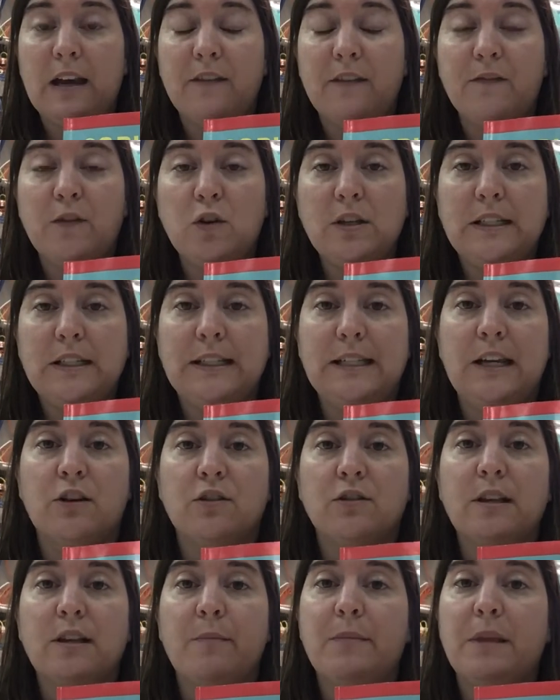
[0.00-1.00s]
if you need to hear
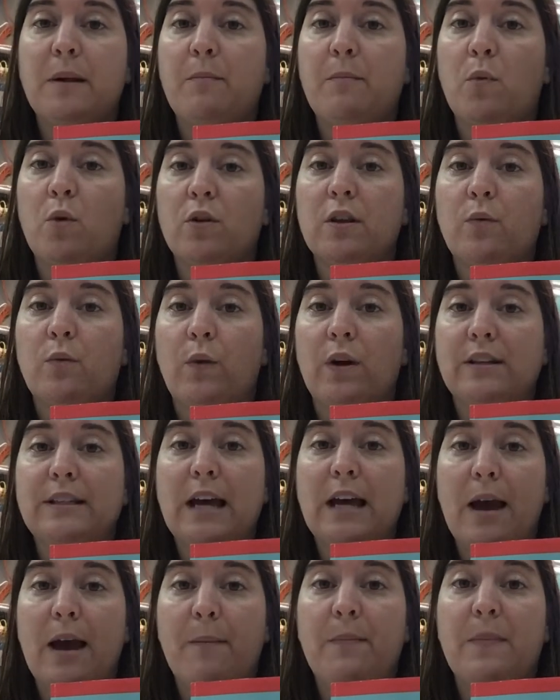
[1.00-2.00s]
something more than one
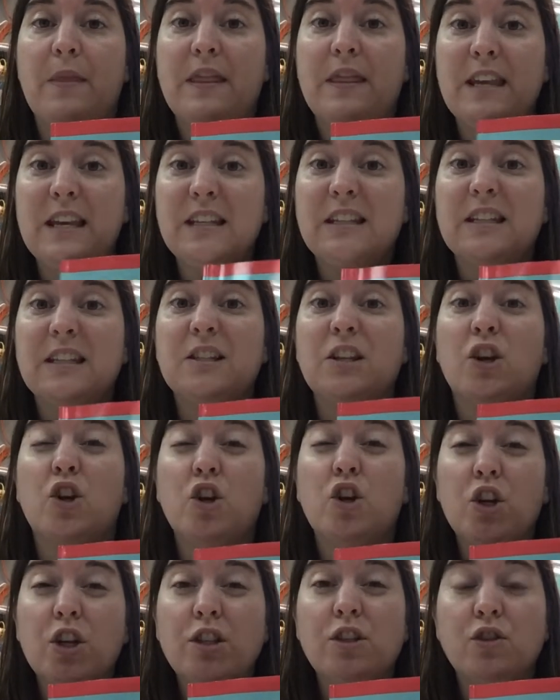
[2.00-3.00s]
time, this is a
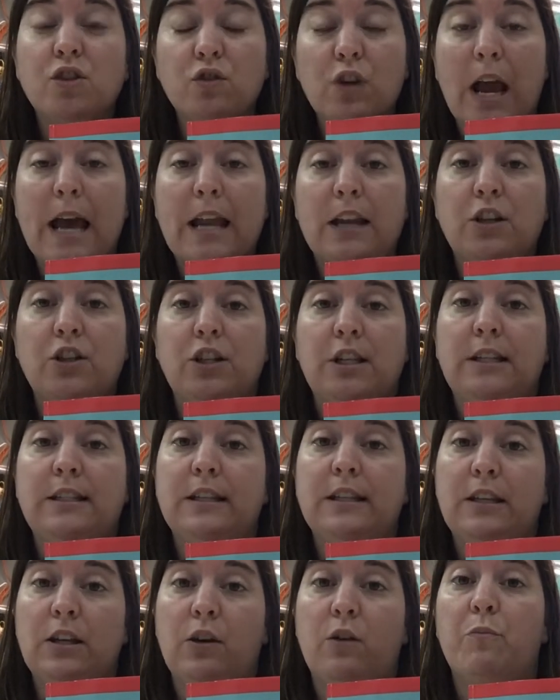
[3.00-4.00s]
good strategy
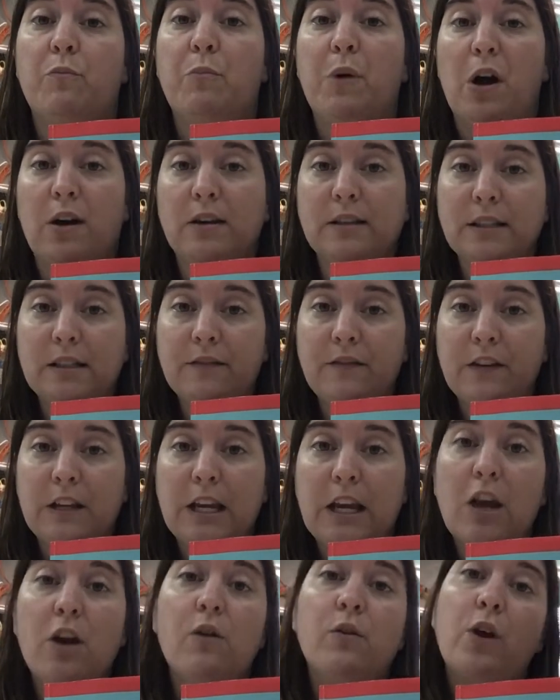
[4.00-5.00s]
to do. Pause the
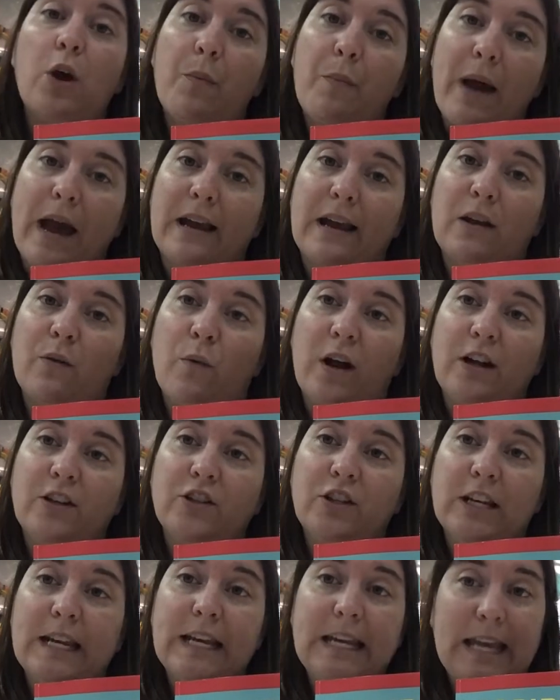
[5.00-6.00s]
video, go back and watch
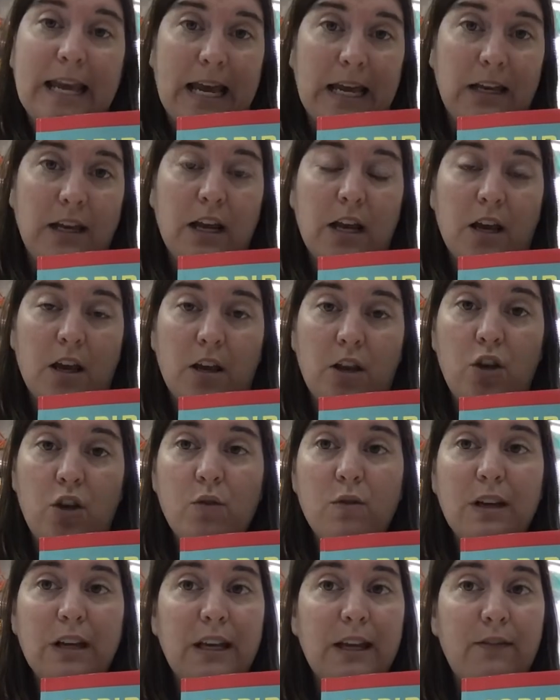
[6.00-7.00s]
it again. You
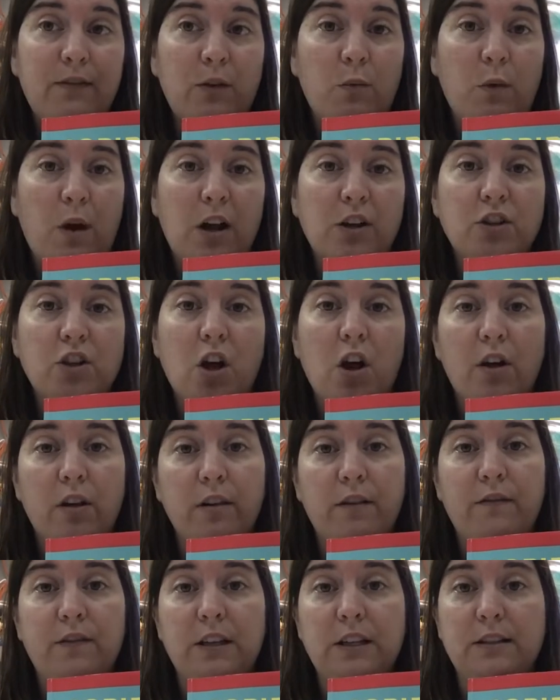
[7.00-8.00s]
can even watch all
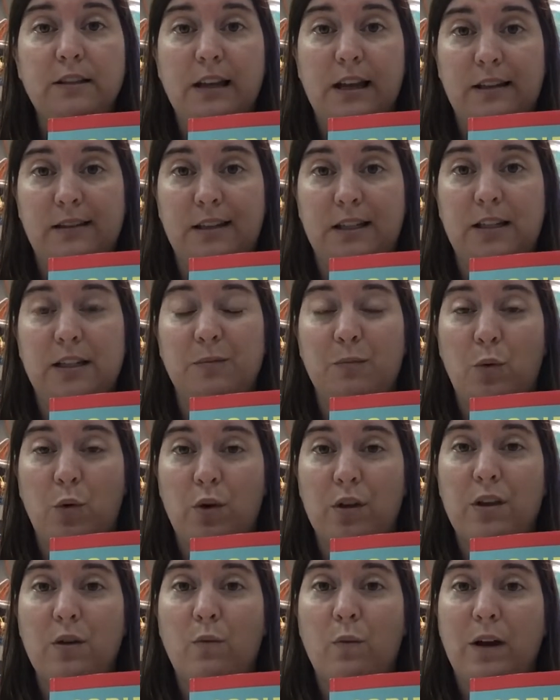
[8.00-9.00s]
of these lessons
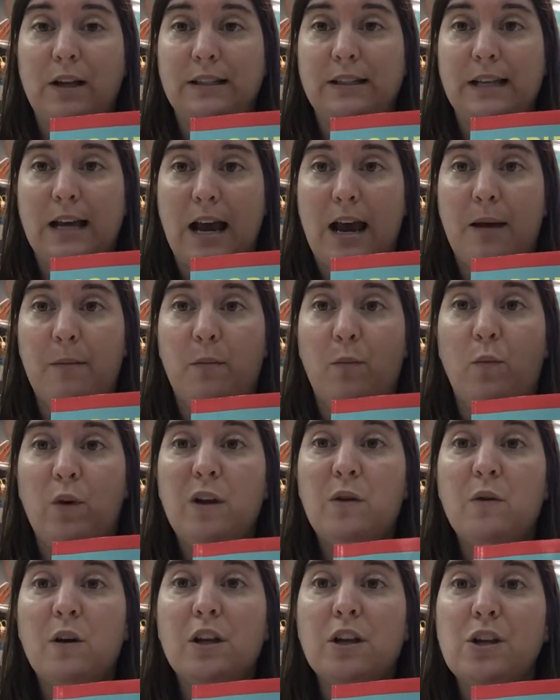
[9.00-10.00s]
more than one time.
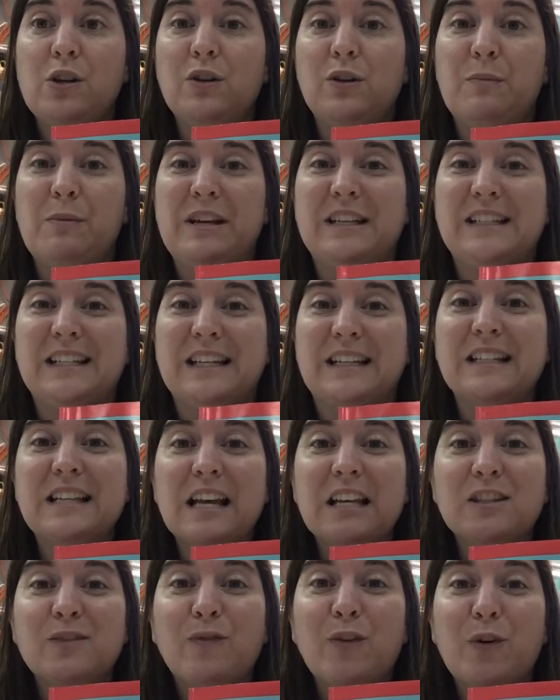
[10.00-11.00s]
We want you to be
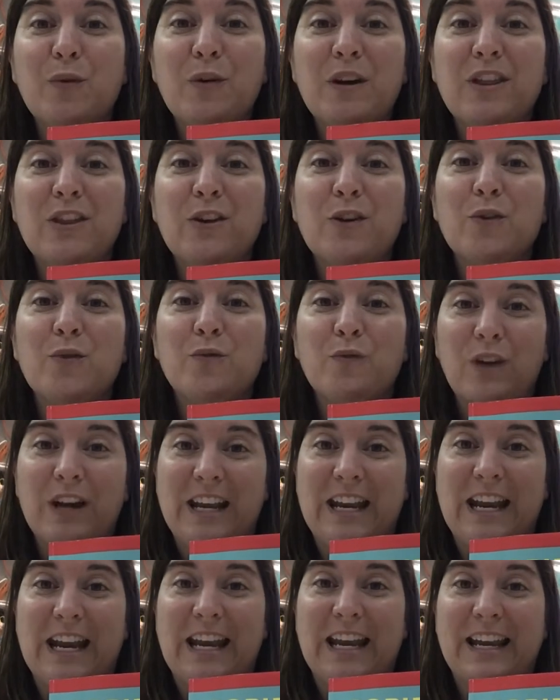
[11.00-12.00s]
successful with your
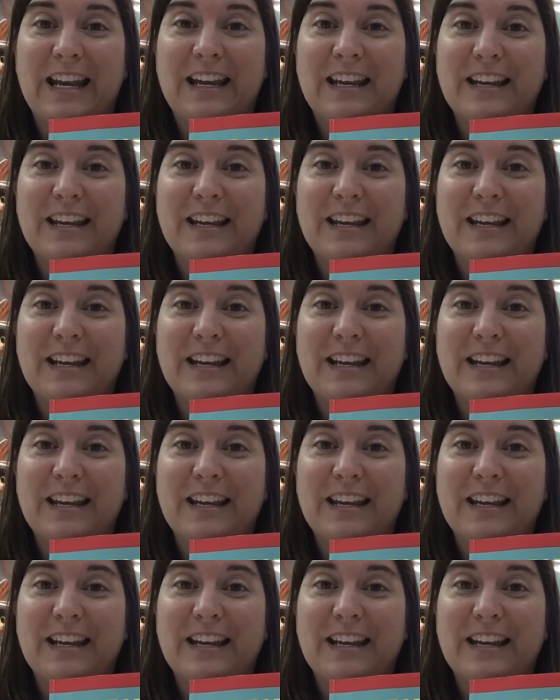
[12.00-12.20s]
reading.